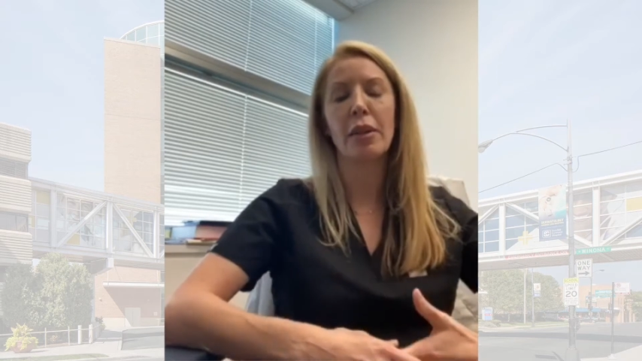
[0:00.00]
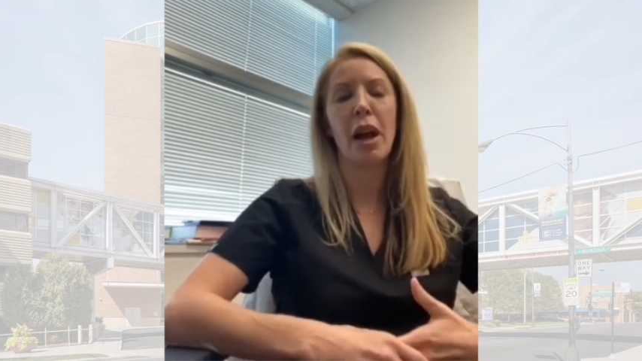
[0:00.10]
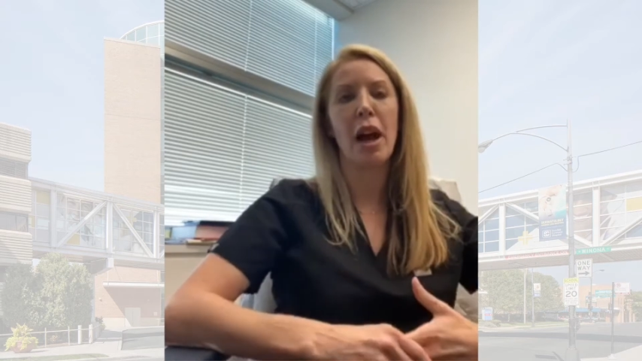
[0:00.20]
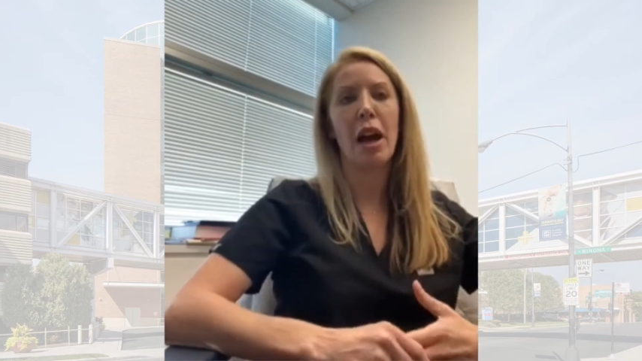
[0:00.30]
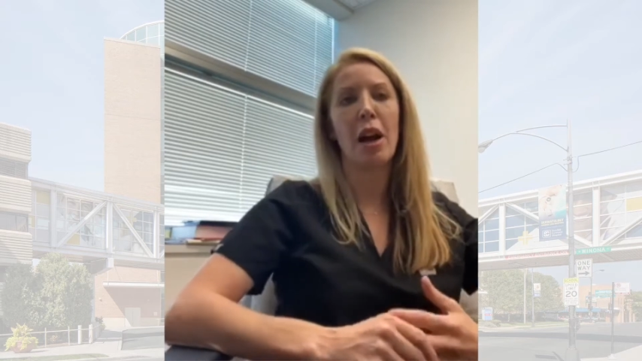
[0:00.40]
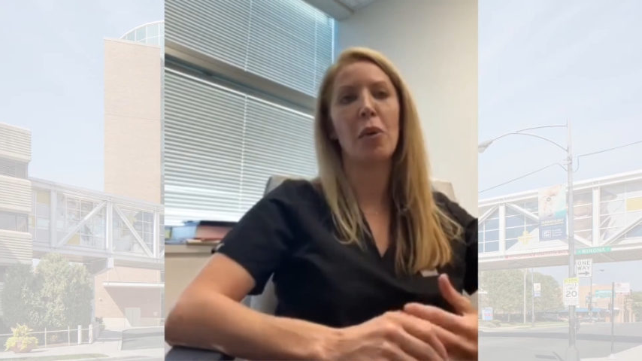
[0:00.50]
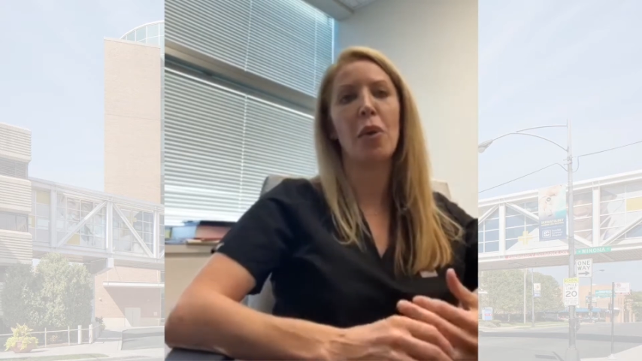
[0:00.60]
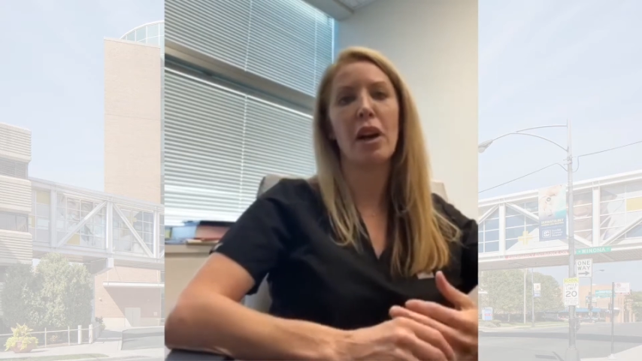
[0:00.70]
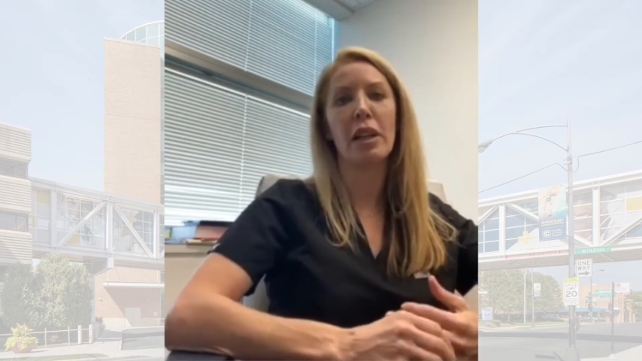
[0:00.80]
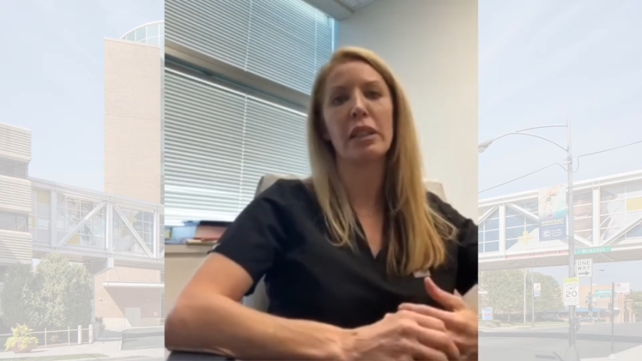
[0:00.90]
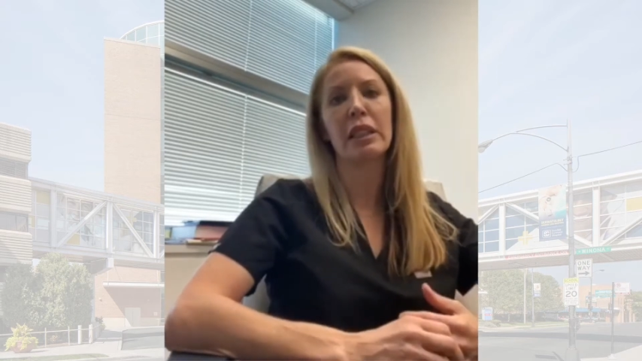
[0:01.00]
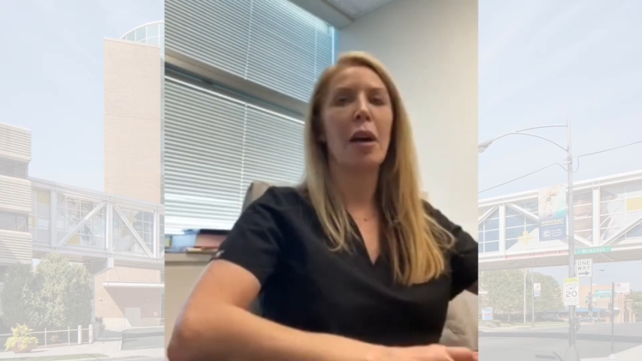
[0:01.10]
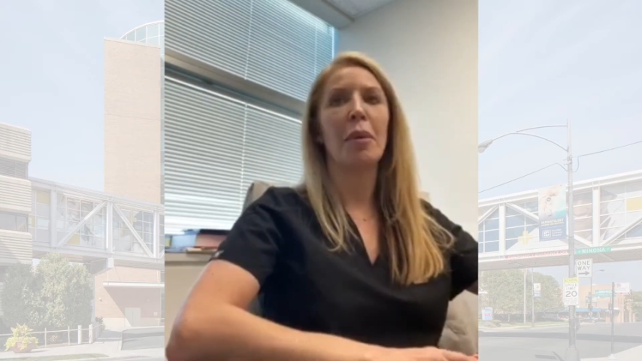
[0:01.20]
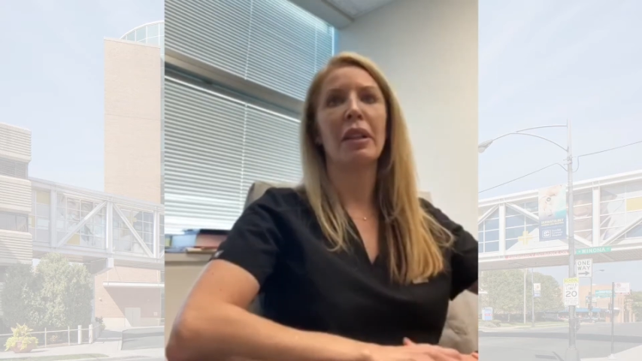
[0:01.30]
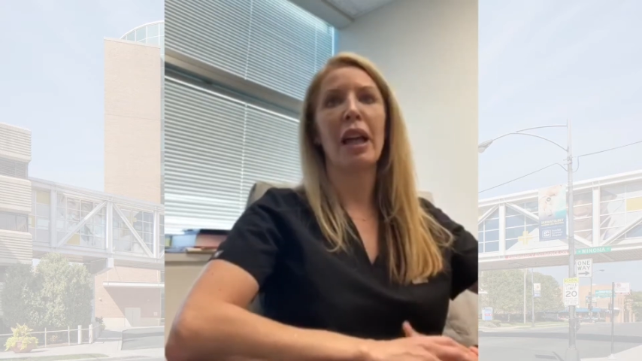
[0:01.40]
was
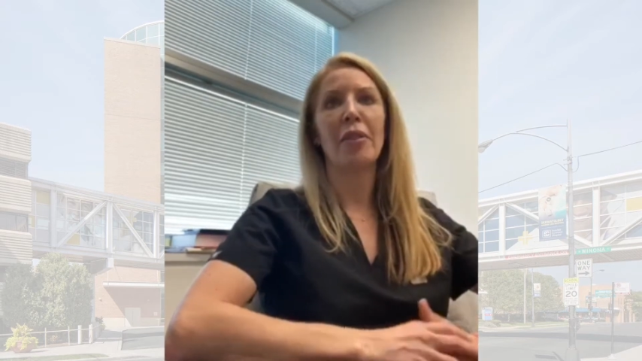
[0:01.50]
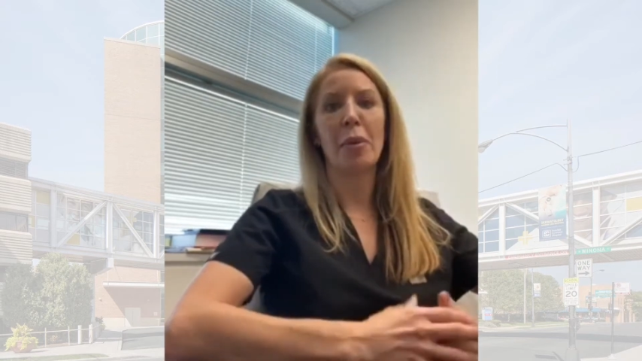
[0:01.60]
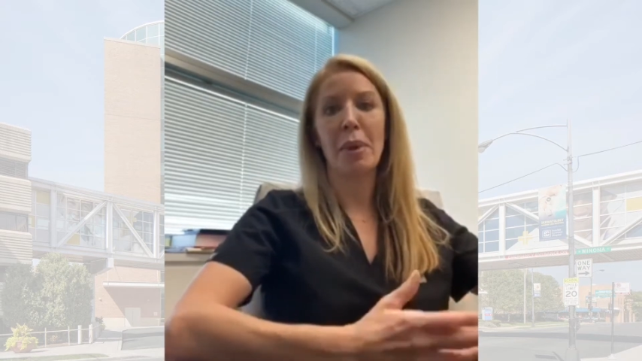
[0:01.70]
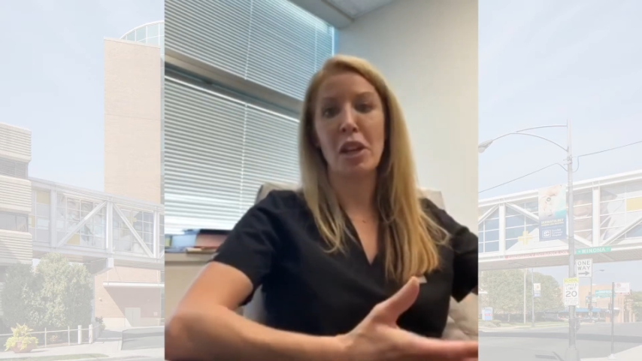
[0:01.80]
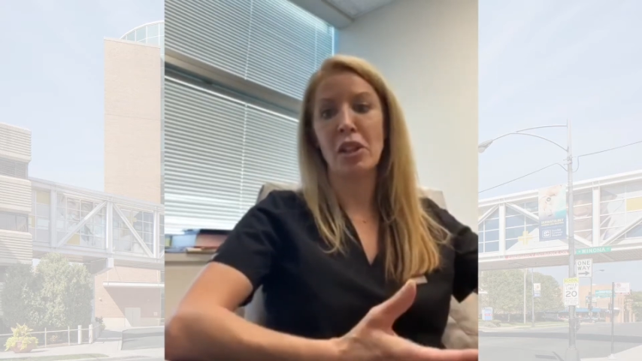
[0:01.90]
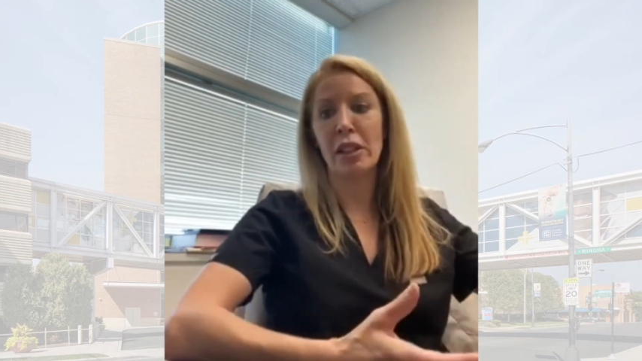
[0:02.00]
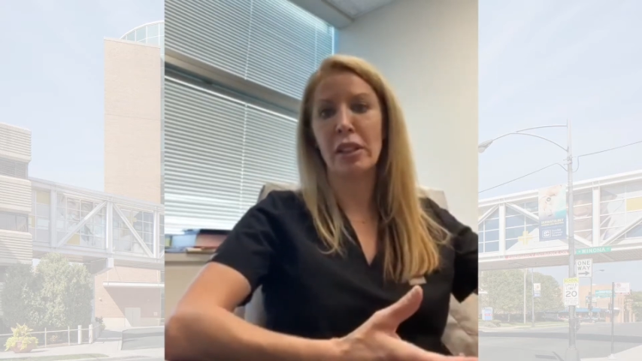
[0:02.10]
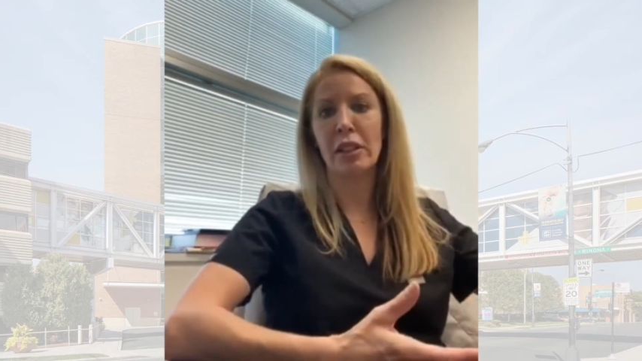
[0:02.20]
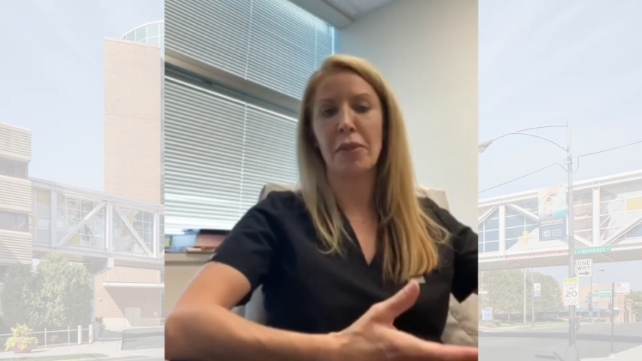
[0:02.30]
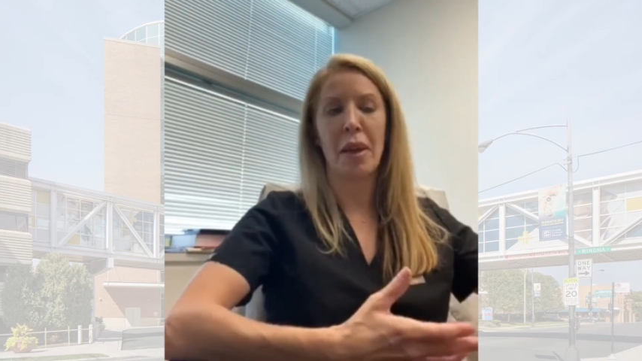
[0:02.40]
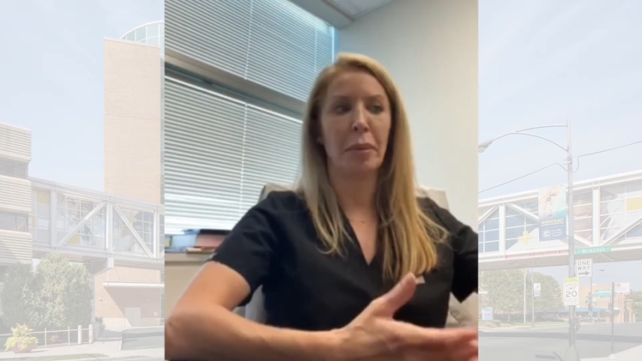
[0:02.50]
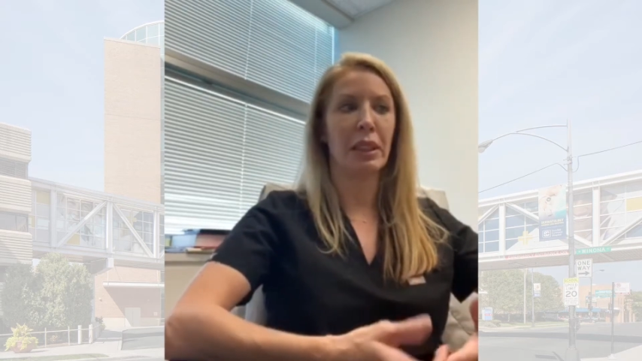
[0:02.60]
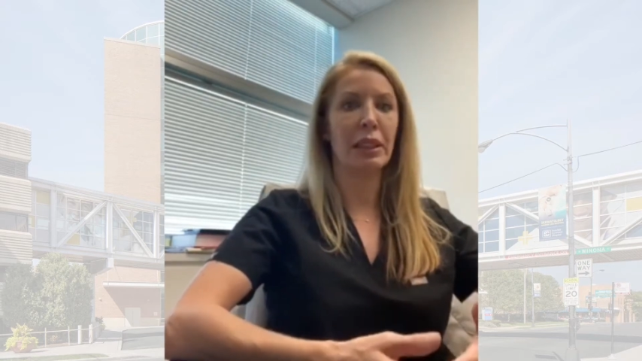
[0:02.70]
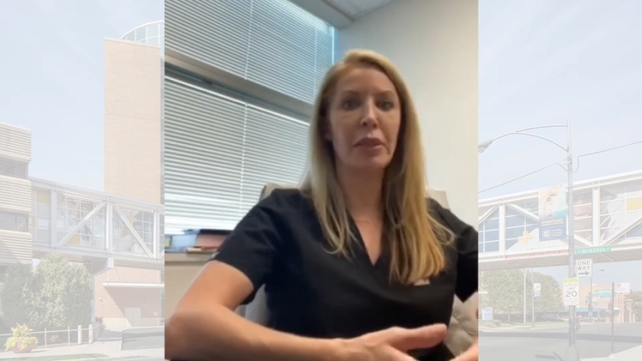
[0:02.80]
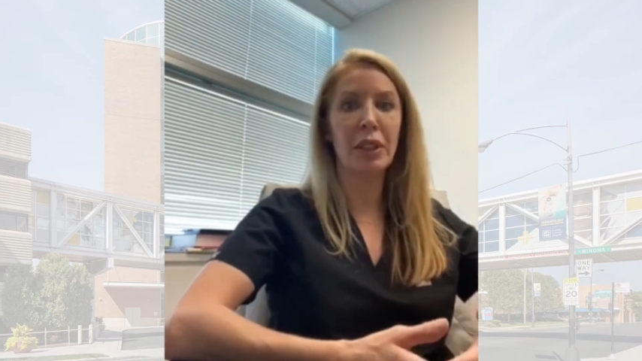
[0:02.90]
a lot of our patients, the
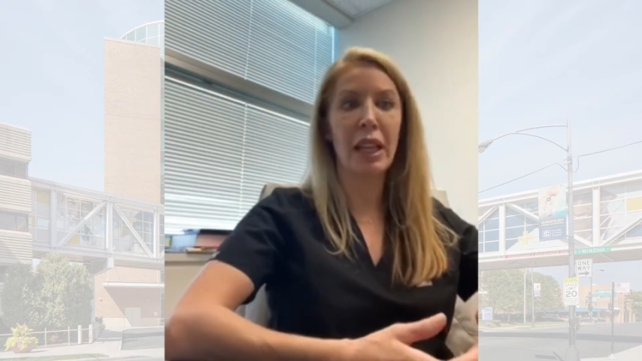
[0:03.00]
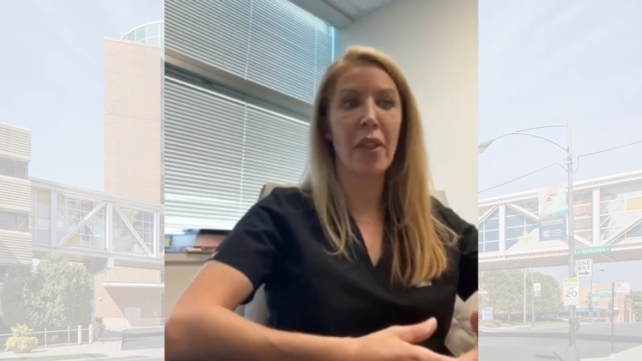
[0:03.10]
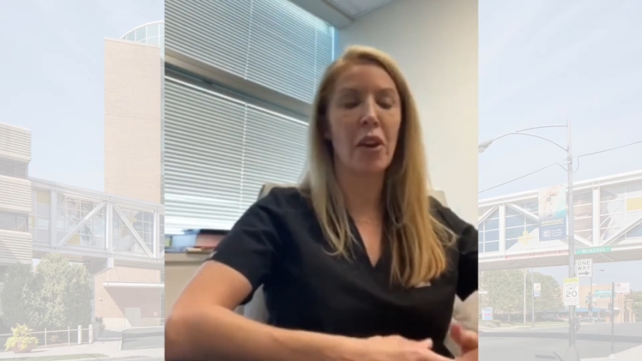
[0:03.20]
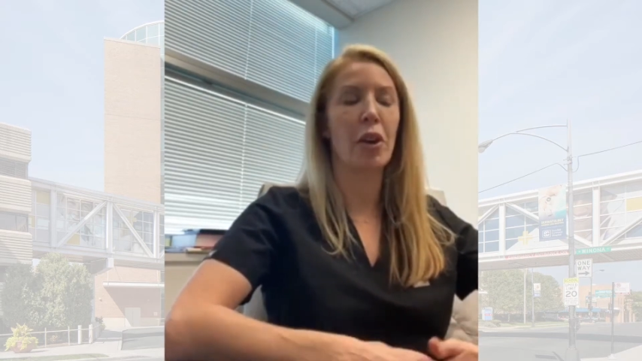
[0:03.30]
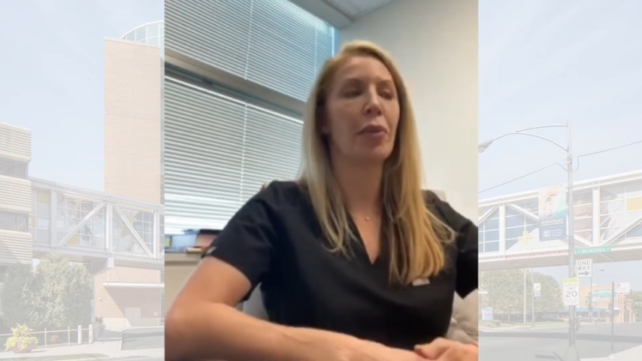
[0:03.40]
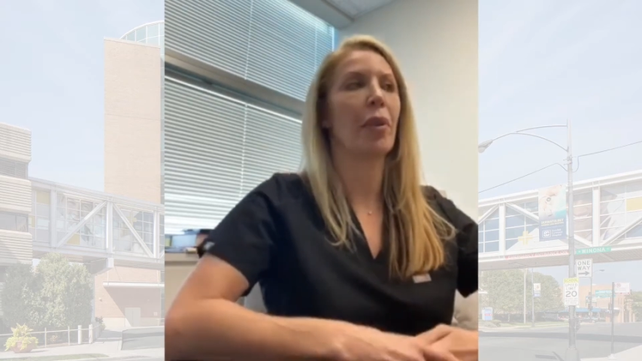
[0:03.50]
families live together,